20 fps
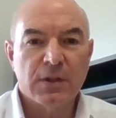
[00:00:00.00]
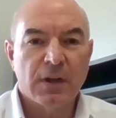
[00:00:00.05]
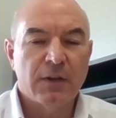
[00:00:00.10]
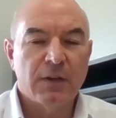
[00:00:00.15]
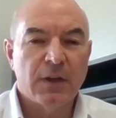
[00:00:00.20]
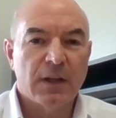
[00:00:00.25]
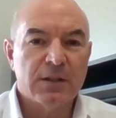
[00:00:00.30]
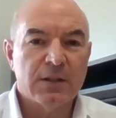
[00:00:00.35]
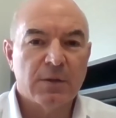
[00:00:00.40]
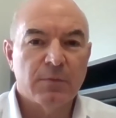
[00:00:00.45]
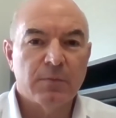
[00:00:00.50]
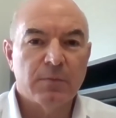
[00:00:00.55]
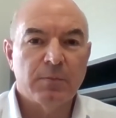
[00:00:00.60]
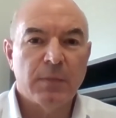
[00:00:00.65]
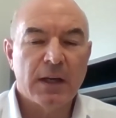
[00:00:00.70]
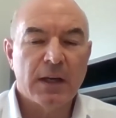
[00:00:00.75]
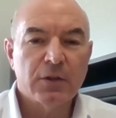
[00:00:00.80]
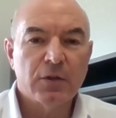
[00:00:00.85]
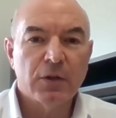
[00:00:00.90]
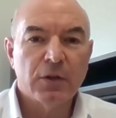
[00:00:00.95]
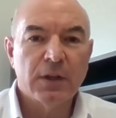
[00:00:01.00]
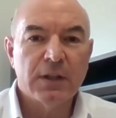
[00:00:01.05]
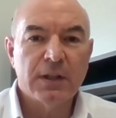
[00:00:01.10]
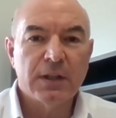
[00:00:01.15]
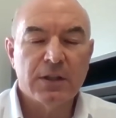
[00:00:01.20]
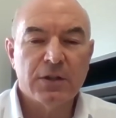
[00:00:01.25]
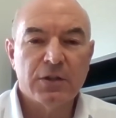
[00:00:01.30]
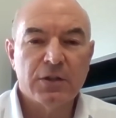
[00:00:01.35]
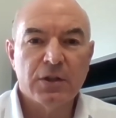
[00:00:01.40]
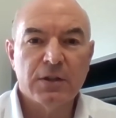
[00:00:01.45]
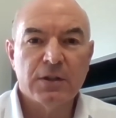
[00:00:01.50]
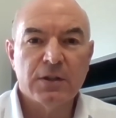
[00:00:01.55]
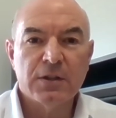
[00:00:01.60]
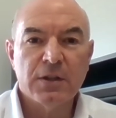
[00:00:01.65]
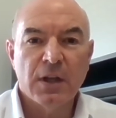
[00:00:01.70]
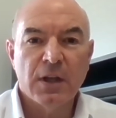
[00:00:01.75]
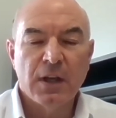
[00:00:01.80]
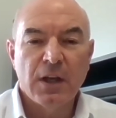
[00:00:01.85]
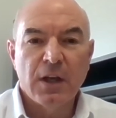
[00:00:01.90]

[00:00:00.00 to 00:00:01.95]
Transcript: I've got some medical conditions,